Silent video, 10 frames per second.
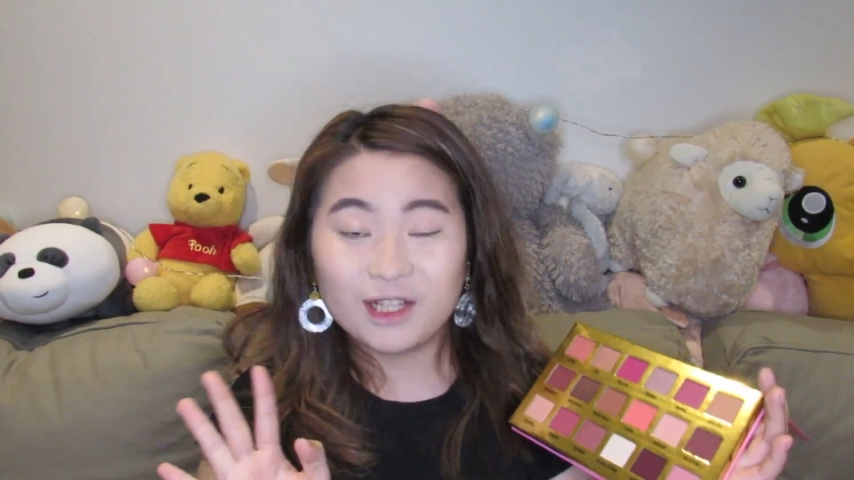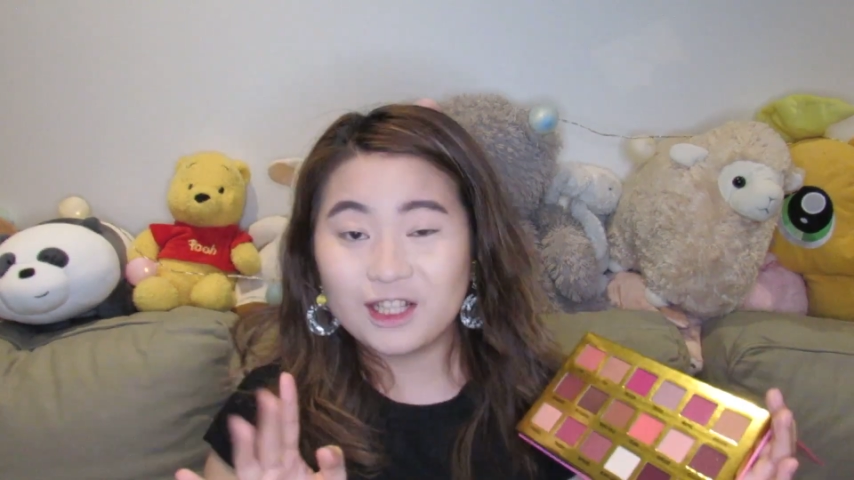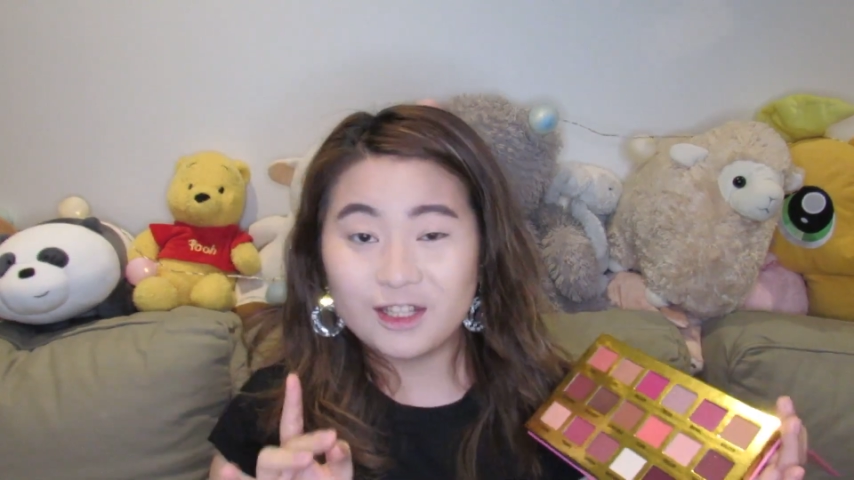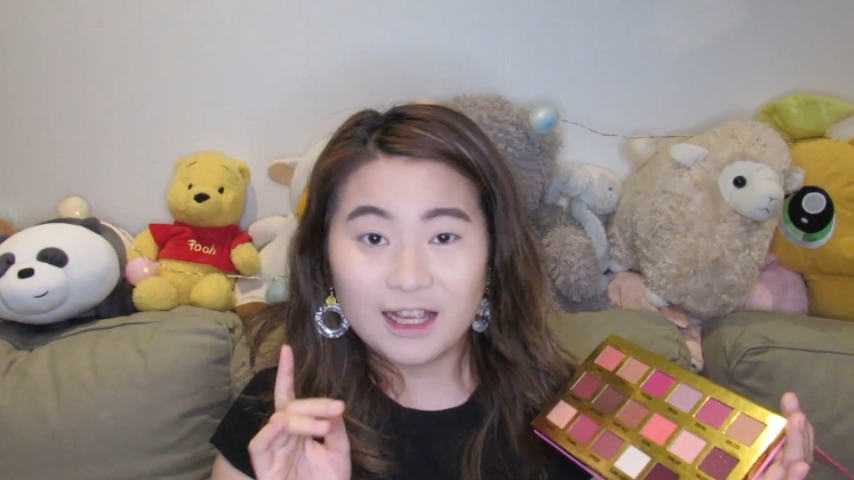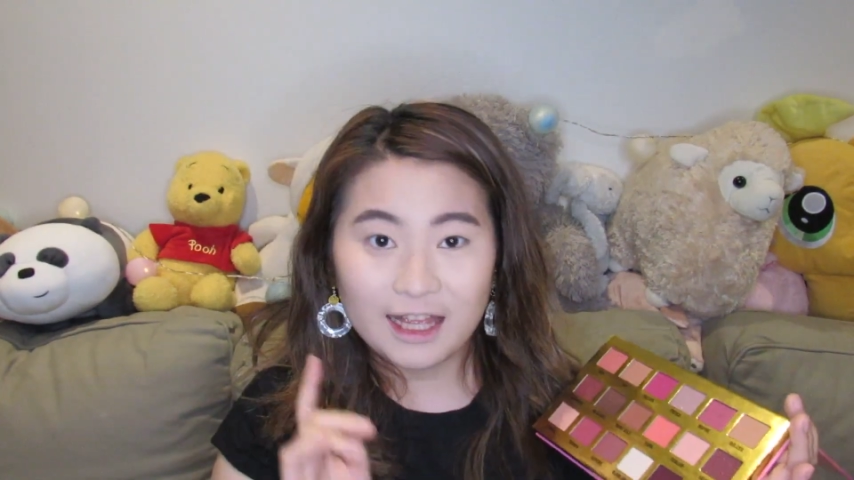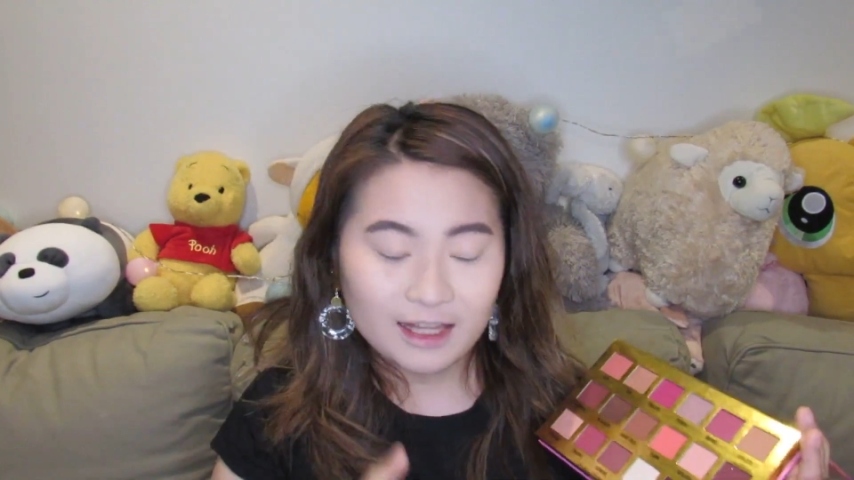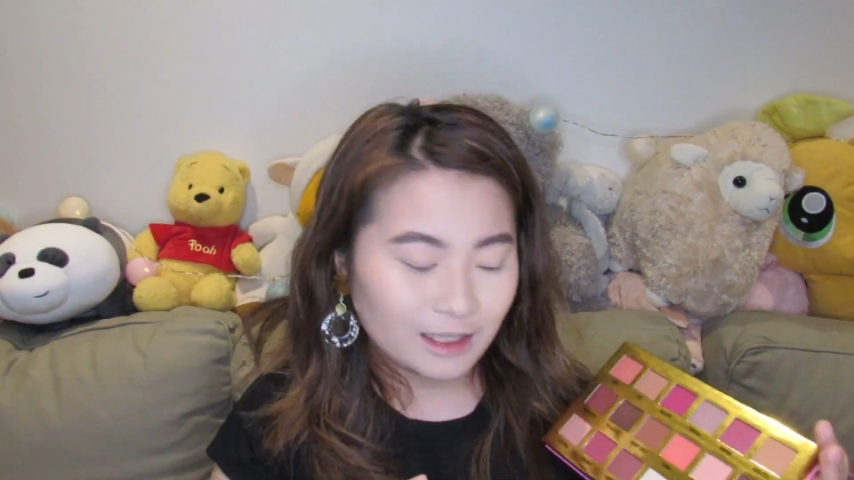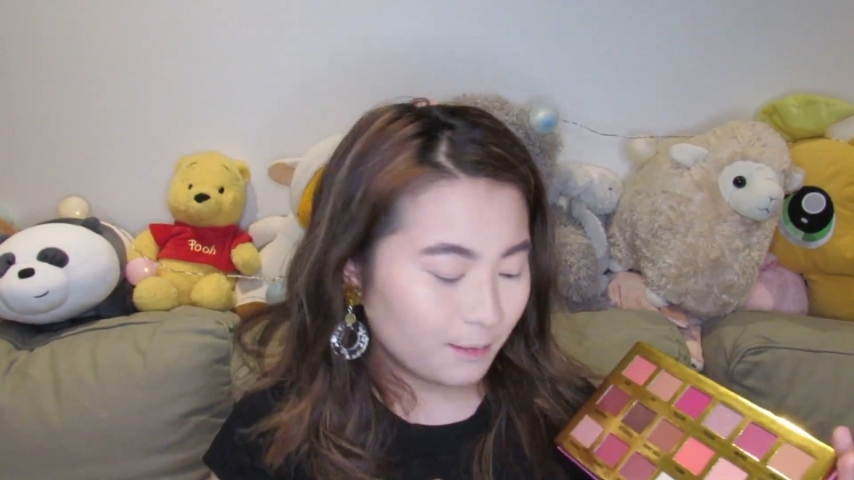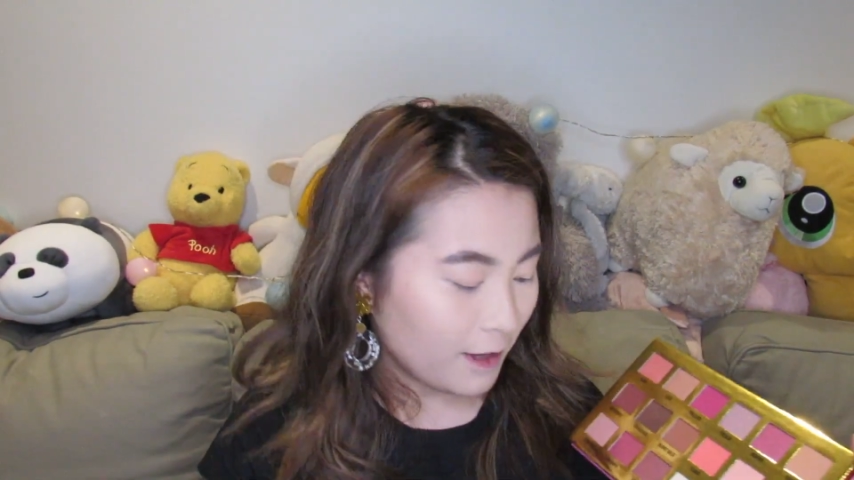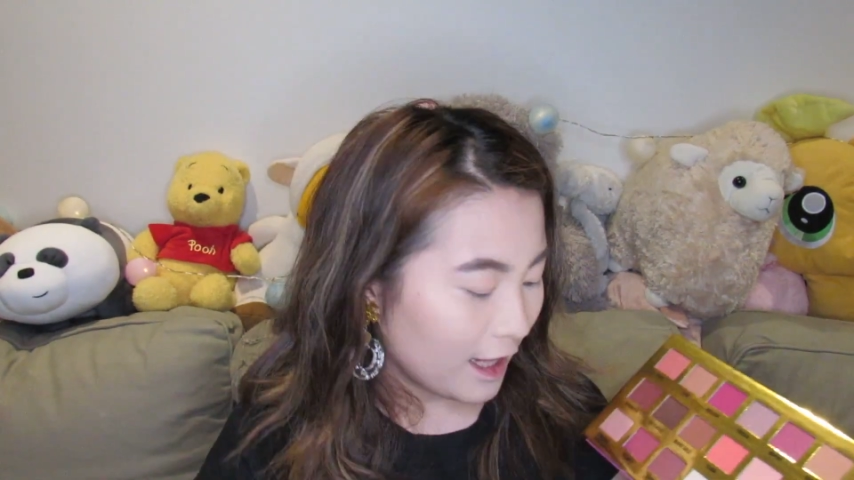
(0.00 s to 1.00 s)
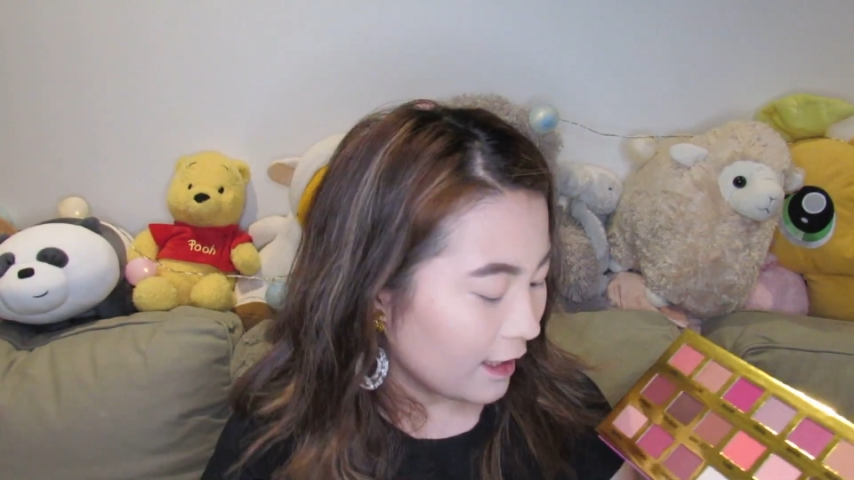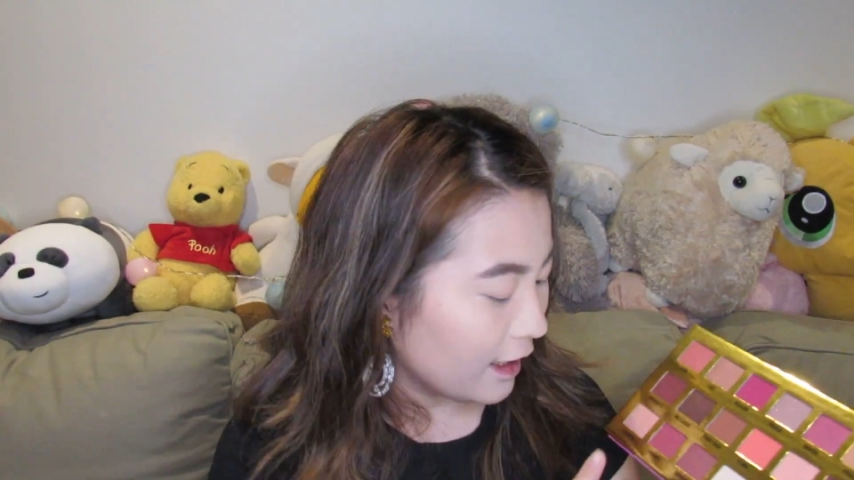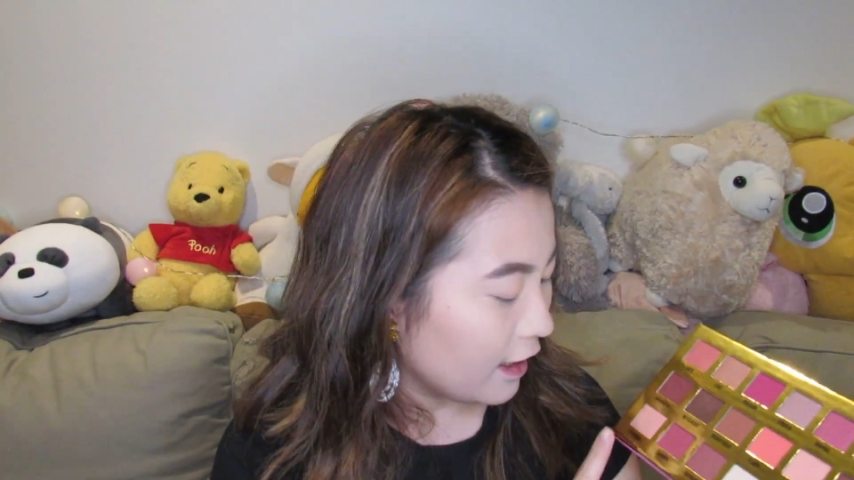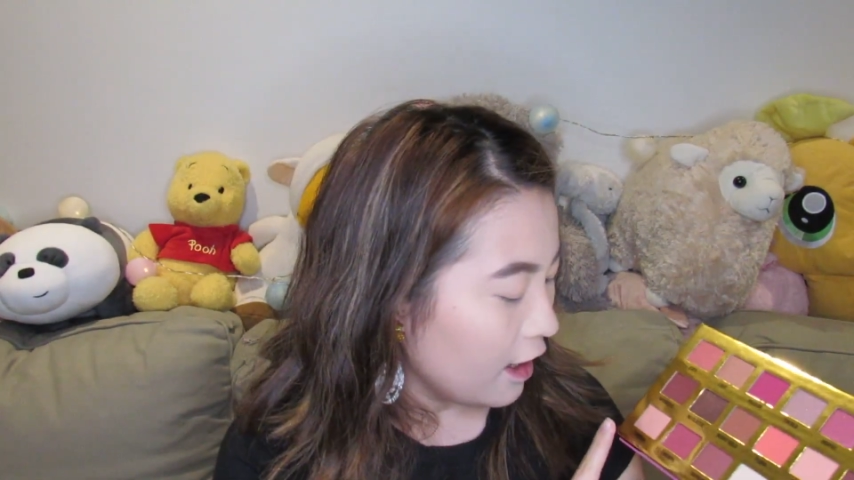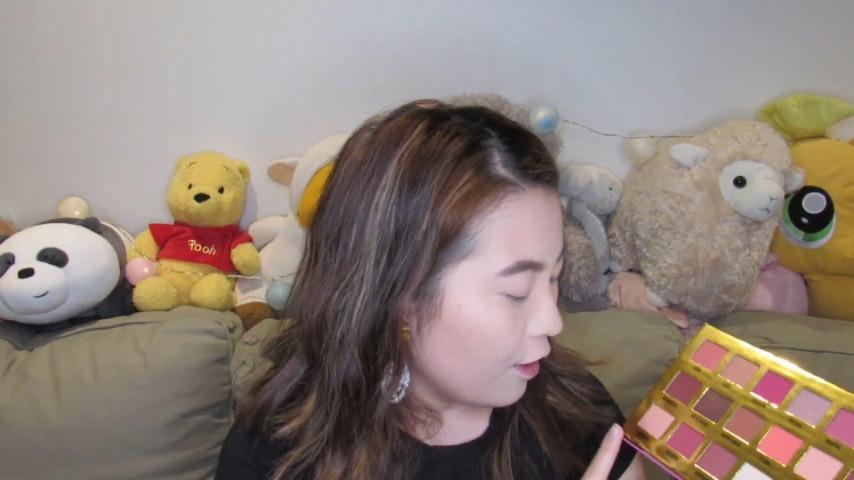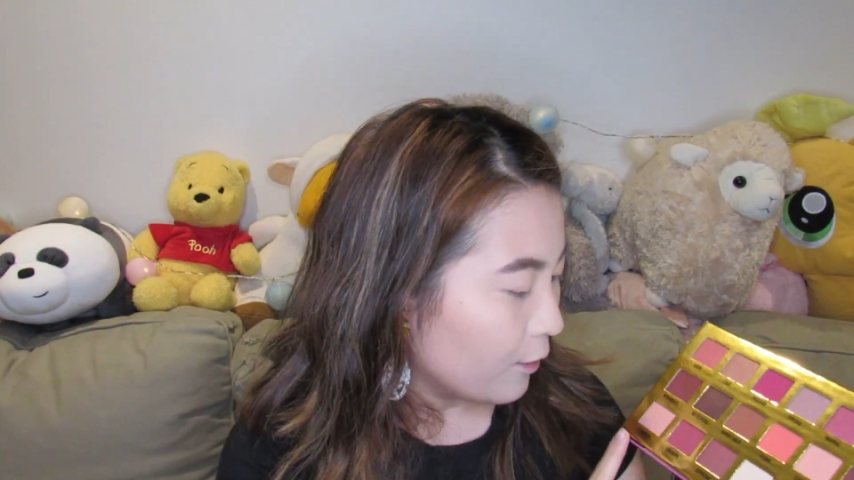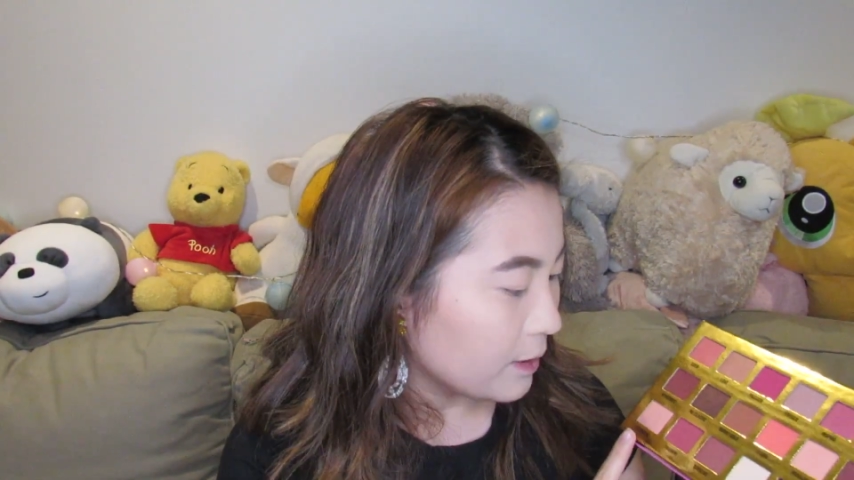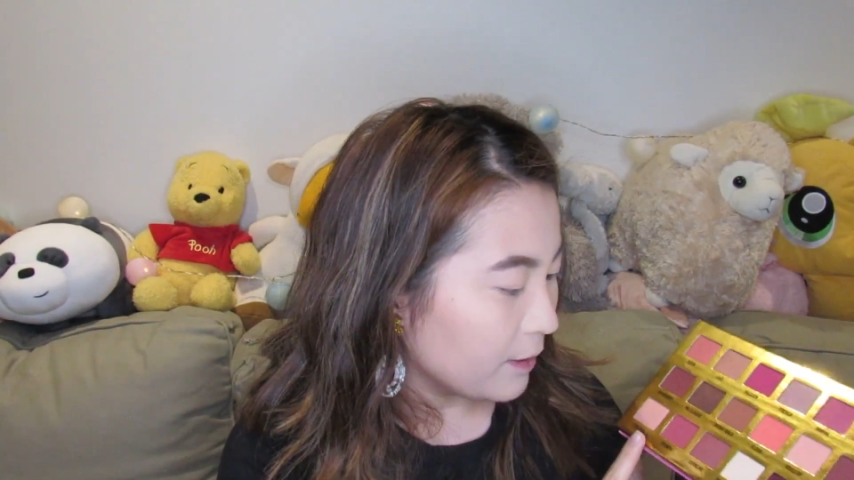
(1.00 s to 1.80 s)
wanted to get this palette